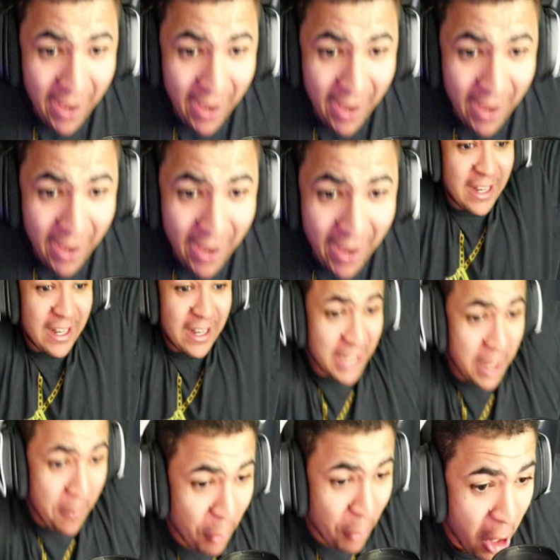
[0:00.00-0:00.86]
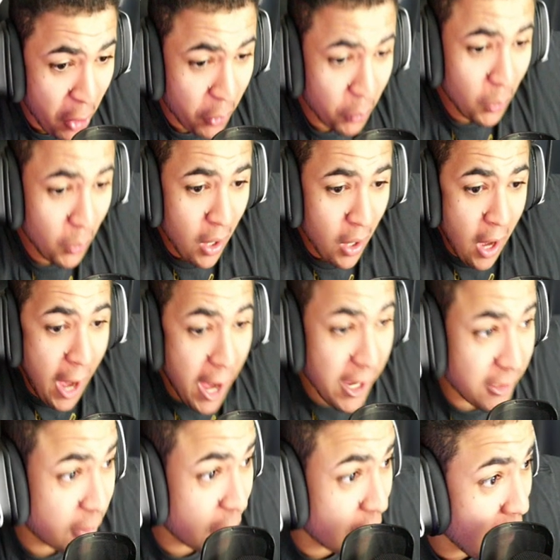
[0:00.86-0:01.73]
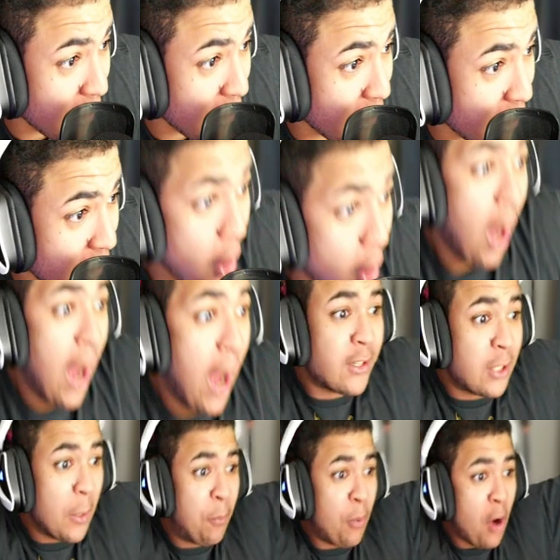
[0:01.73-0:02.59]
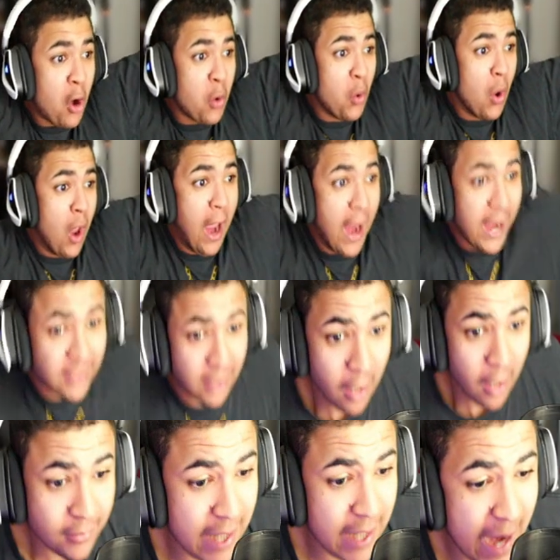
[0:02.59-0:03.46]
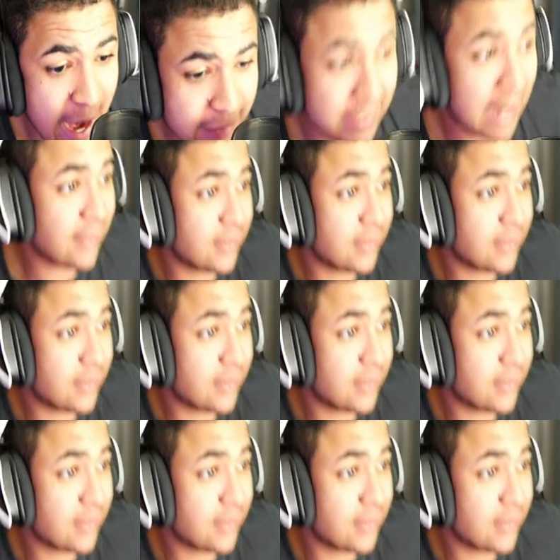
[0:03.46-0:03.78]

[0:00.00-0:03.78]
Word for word: It's a pro. It's a pro. It's a chat. That